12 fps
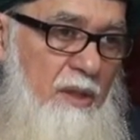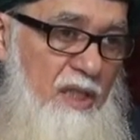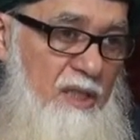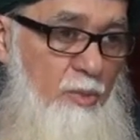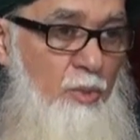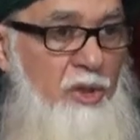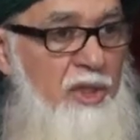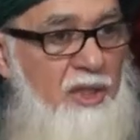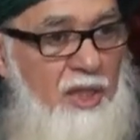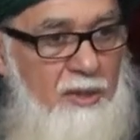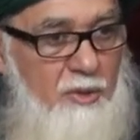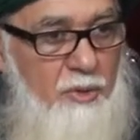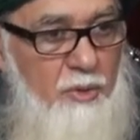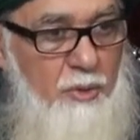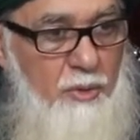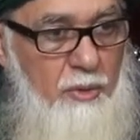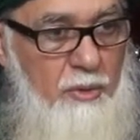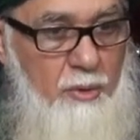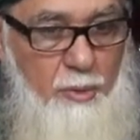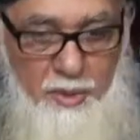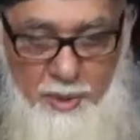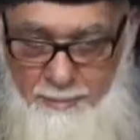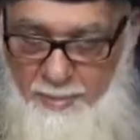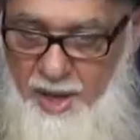His Murid has to do, to
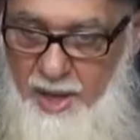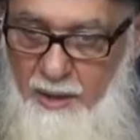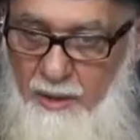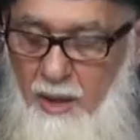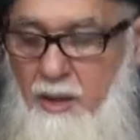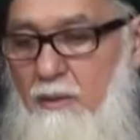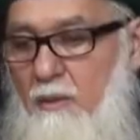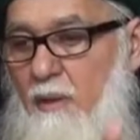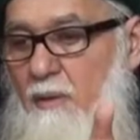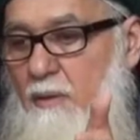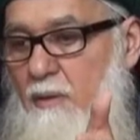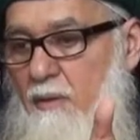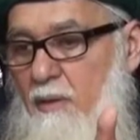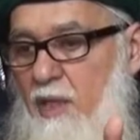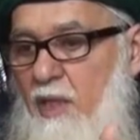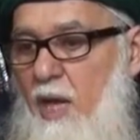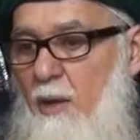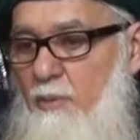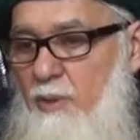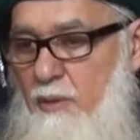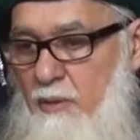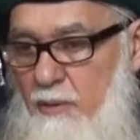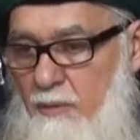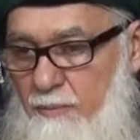prepare, and then he
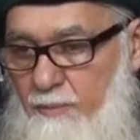comes.